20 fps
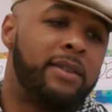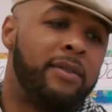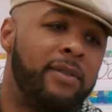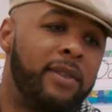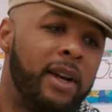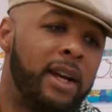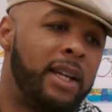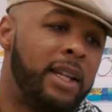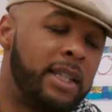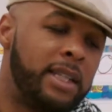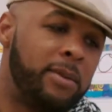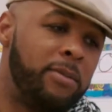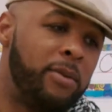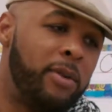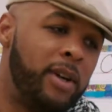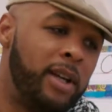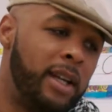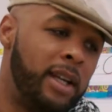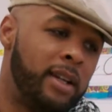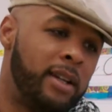very
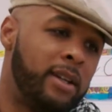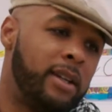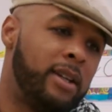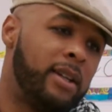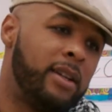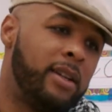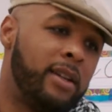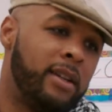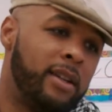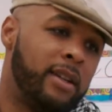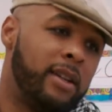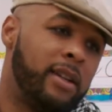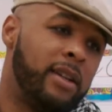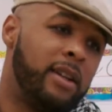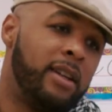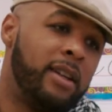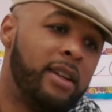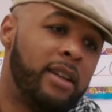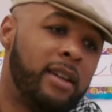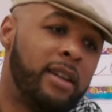disappointing.
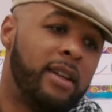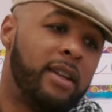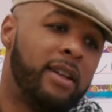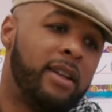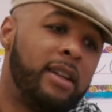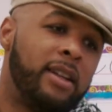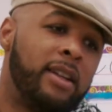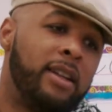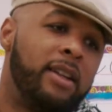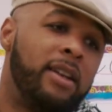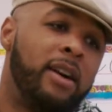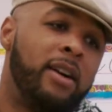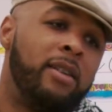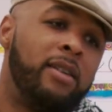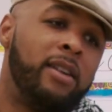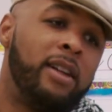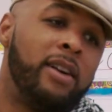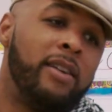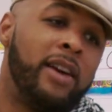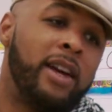
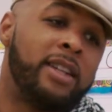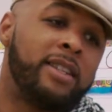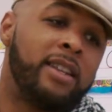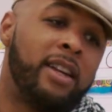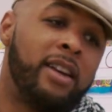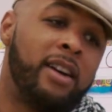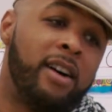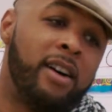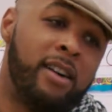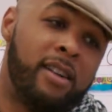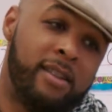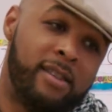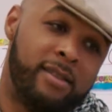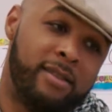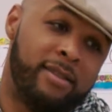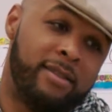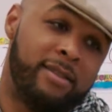No lyrics at all.